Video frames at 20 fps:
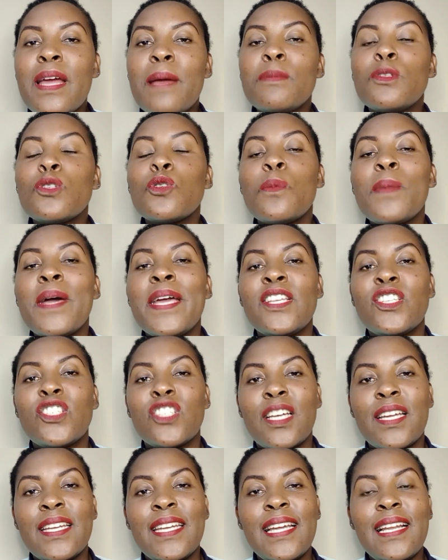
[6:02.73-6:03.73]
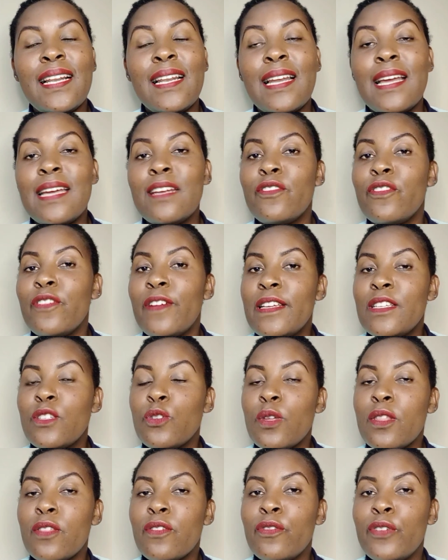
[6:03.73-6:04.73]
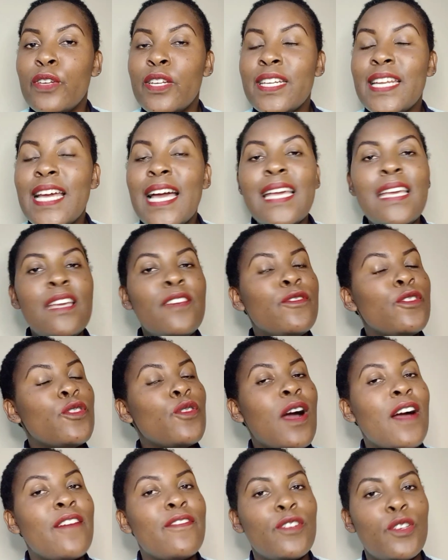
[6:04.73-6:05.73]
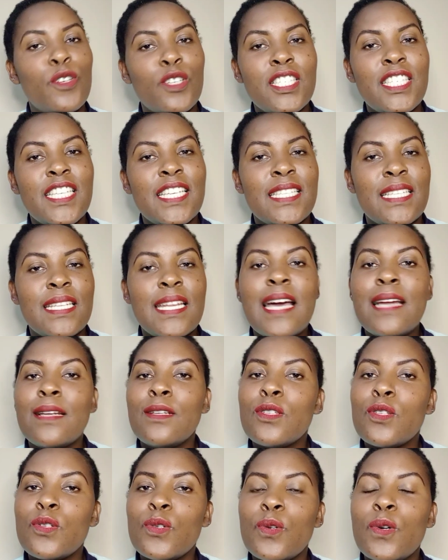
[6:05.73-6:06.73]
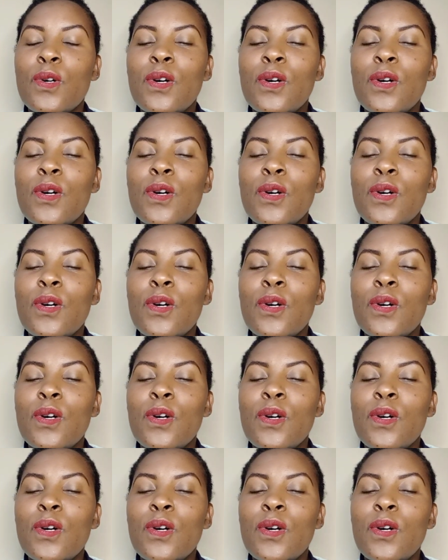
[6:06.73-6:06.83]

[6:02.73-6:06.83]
my channel, Learn French with Frida, if you have not yet done so